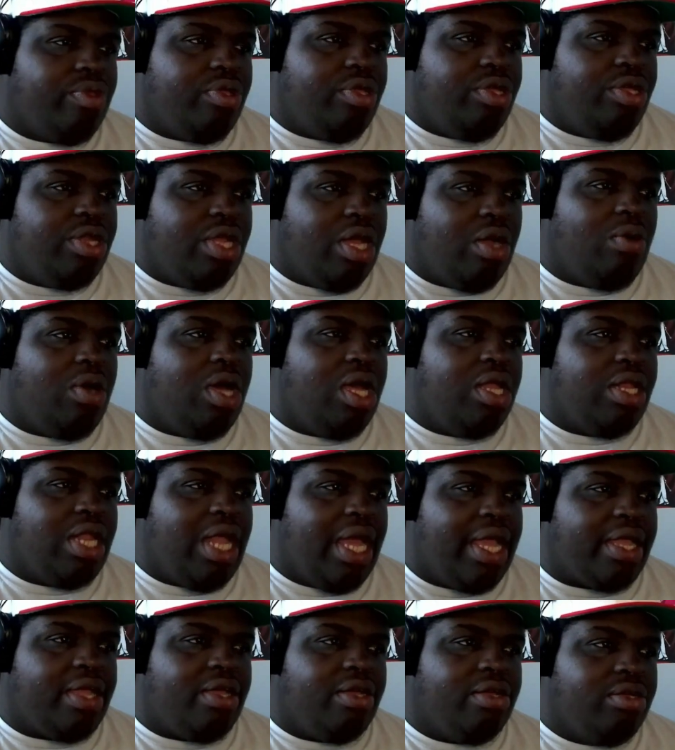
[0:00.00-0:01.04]
you know what?
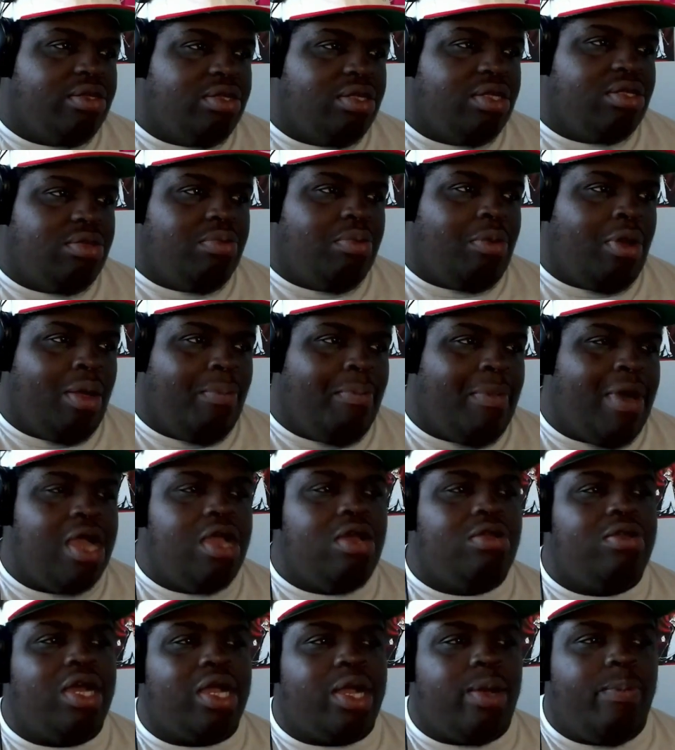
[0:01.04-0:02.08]
Like,
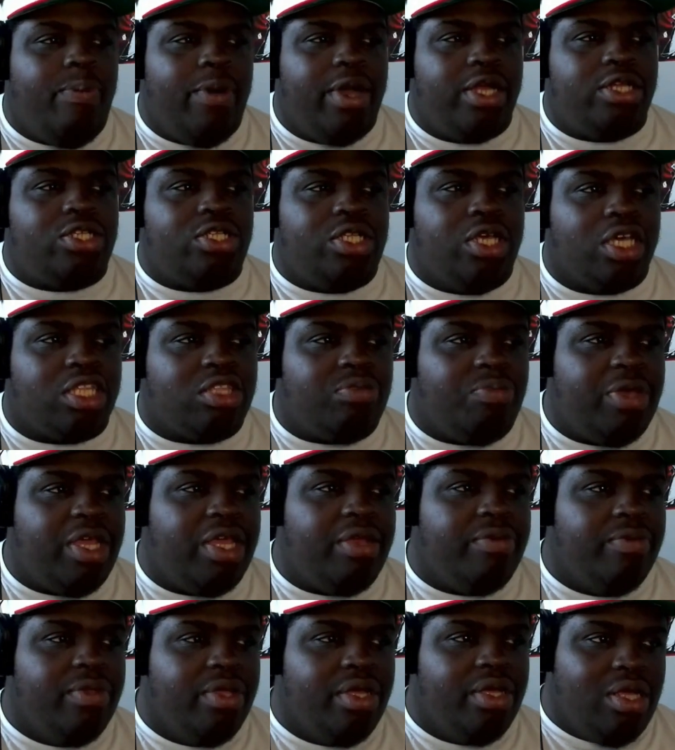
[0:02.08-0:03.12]
Mayonaka Punch has hooked
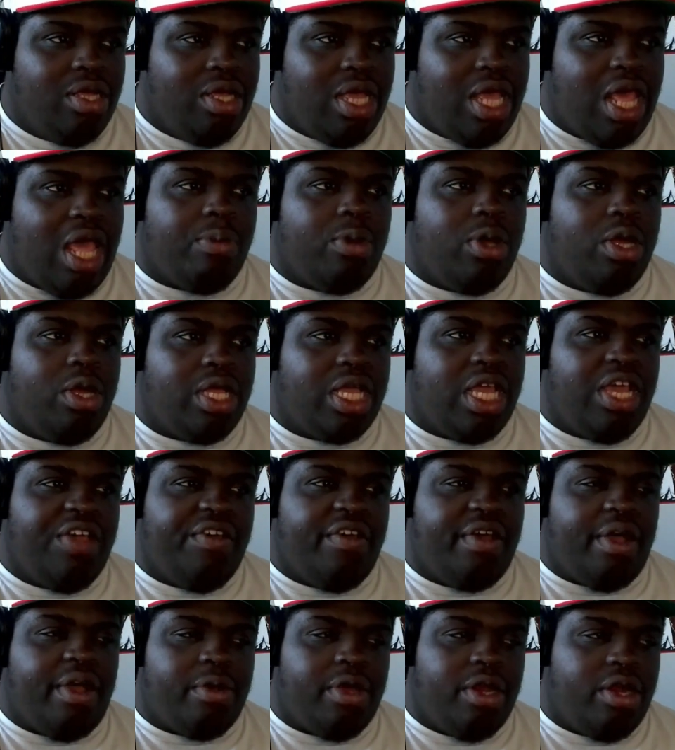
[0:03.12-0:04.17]
me. I'm
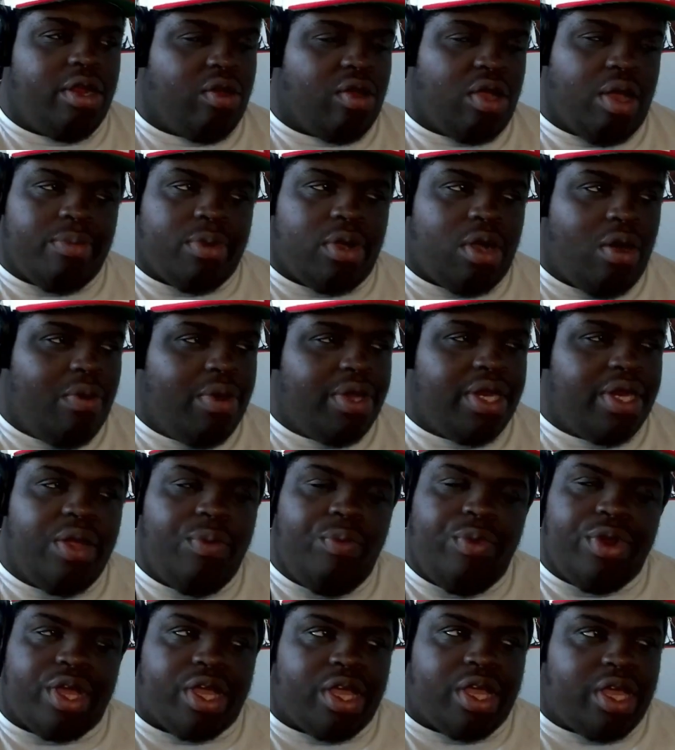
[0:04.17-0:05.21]
going
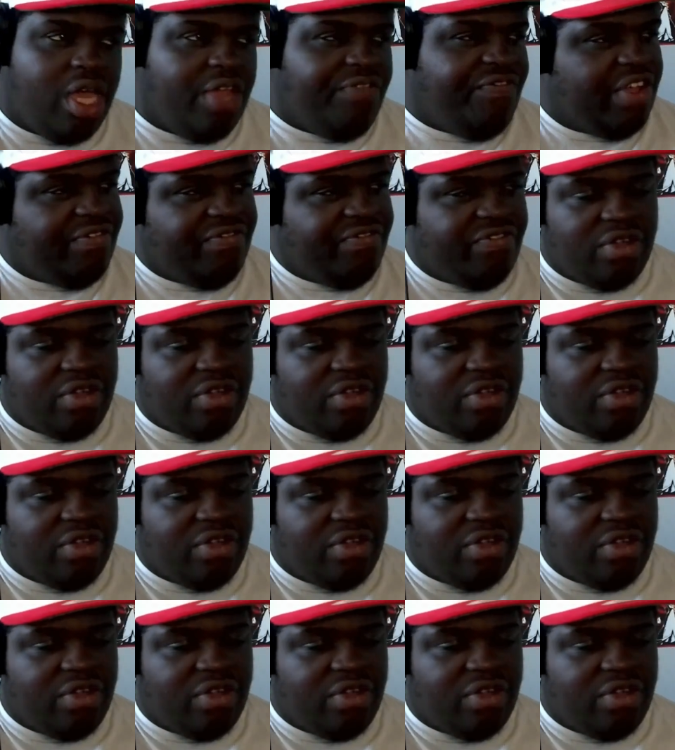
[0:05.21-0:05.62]
in with a good,